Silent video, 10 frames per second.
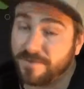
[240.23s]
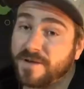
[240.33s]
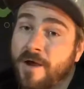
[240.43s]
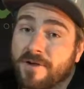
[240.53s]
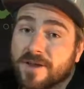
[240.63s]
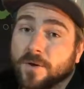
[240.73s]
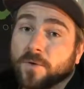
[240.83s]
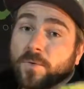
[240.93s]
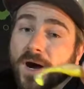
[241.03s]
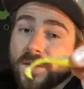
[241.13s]
a very
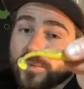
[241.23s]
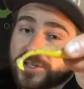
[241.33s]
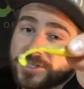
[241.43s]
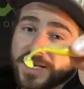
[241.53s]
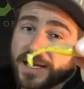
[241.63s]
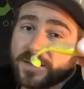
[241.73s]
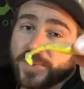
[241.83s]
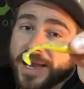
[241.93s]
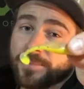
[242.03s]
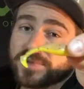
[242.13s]
cool one which is a little
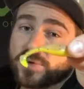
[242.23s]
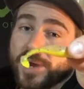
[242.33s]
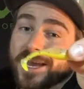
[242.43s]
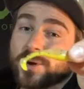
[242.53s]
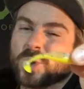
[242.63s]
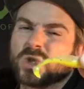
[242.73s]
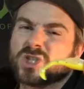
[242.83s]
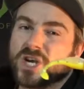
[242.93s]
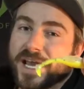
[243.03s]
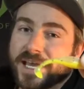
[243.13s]
bit in between called
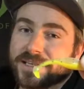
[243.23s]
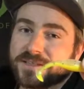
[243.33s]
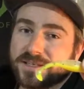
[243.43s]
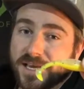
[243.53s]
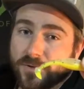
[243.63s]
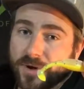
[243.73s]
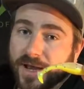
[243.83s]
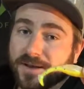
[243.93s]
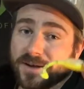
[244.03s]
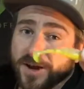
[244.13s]
Chicken
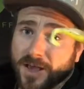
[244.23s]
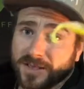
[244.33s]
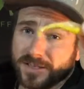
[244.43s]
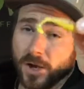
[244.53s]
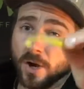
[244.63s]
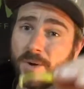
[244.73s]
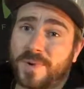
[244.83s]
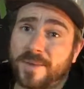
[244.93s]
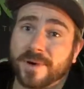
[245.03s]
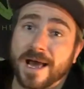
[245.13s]
Secret, and I know there's a lot of
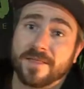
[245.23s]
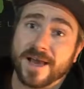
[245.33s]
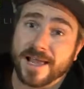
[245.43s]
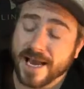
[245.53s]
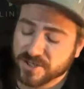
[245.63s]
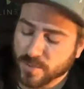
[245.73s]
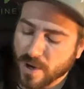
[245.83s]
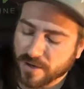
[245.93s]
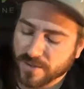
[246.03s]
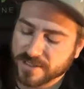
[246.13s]
people out there catching
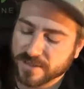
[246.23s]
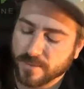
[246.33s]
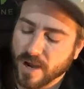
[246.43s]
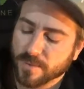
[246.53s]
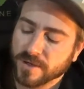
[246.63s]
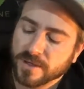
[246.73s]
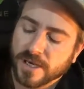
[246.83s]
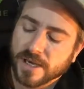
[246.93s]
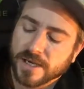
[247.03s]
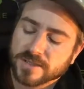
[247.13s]
well on this at the moment.
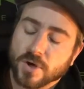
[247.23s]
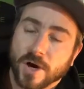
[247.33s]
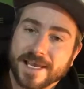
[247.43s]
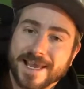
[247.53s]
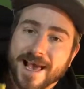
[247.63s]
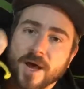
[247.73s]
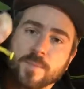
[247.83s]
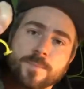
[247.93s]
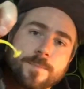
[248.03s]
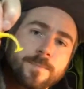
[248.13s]
It's got a yellow
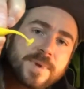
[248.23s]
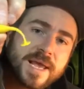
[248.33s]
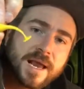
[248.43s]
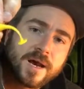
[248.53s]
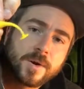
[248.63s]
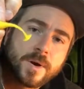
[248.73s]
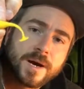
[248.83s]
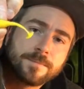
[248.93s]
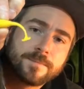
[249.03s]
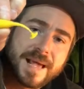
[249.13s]

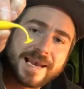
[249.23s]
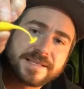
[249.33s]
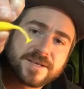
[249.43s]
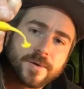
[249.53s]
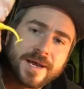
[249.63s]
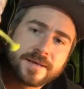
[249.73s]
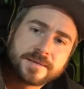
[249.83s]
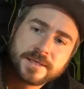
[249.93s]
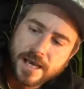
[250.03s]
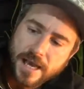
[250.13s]
belly to it,
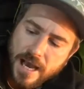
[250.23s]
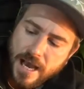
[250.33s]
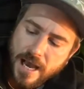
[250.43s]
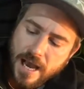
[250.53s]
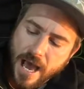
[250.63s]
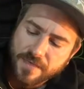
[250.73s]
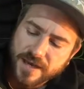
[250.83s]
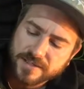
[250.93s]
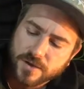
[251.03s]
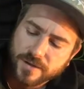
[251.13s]
and then
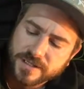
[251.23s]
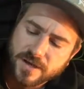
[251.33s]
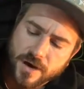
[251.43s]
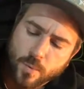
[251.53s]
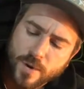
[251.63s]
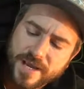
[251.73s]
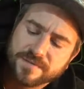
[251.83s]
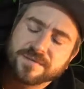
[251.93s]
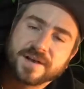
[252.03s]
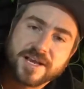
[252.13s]
it's got this kind of weird
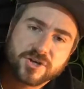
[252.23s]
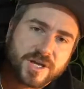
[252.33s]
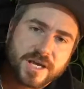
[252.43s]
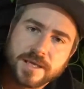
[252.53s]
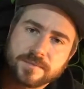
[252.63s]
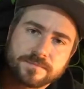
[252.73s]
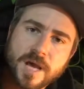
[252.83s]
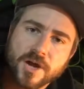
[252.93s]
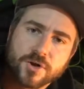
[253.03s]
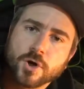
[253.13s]
fleshy
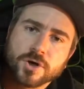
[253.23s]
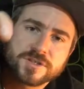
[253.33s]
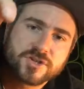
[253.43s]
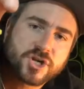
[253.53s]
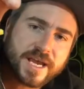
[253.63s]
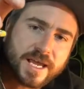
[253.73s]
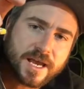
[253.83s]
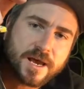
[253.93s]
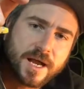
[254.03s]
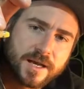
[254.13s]
uncooked chicken
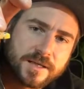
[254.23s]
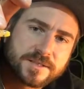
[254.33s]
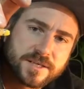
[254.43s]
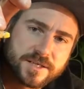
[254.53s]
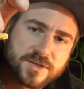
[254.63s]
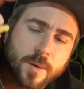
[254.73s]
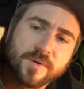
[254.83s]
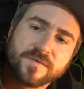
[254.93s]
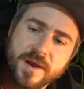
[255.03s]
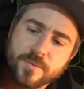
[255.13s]
colour to the top
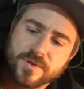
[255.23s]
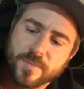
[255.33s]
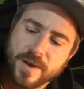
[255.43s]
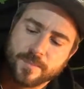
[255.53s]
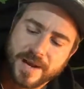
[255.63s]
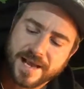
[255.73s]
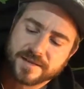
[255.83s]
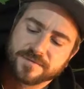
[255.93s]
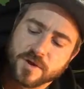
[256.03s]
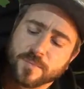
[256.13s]
of it with a bit of
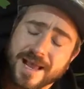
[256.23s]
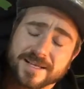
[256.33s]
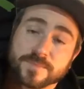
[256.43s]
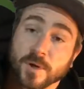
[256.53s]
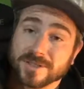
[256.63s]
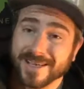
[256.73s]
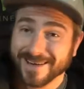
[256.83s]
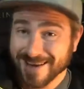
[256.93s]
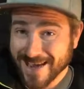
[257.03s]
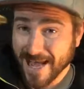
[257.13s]
few black spots in,
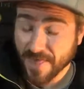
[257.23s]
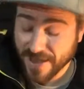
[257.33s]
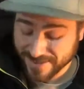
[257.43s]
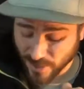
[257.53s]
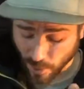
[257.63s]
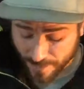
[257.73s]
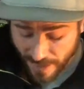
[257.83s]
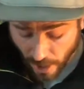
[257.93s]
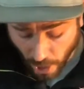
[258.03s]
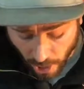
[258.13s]
and that's caught me
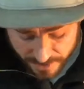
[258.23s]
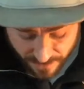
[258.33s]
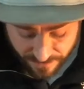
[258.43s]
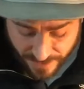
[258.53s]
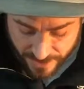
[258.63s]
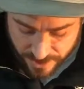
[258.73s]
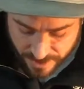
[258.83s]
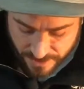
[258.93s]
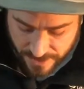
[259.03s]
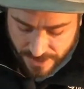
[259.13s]
a lot of fish.
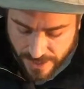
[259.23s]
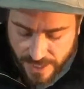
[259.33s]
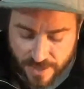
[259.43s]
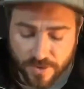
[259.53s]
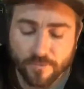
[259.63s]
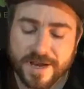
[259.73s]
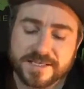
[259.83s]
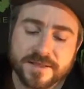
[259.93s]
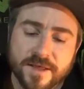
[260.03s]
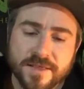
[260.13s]
The
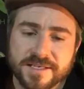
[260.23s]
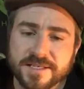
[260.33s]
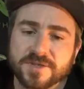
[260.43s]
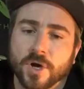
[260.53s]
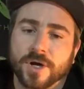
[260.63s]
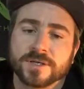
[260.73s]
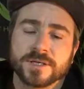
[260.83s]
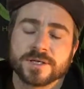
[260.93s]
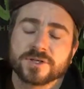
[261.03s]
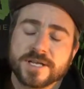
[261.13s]
reason that this is good,
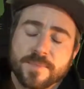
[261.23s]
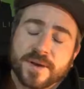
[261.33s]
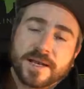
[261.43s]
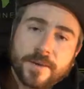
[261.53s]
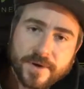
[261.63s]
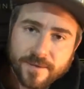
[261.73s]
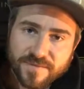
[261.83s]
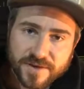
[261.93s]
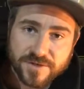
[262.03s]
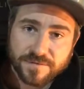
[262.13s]
typically when I'm
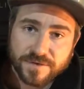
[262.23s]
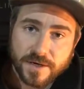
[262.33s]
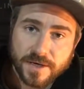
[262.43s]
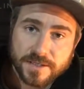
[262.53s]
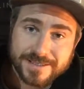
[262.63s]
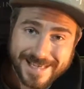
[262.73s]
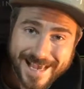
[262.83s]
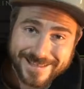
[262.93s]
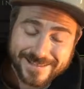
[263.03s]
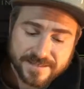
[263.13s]
fishing for
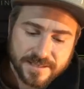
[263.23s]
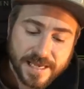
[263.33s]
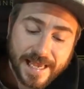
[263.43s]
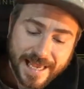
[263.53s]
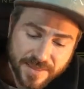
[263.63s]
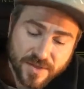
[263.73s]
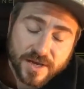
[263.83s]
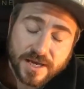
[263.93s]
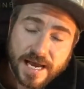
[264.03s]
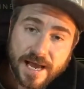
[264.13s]
Zeds in the
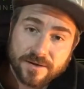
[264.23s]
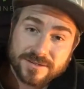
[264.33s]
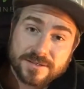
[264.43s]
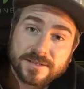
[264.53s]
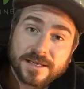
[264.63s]
canals,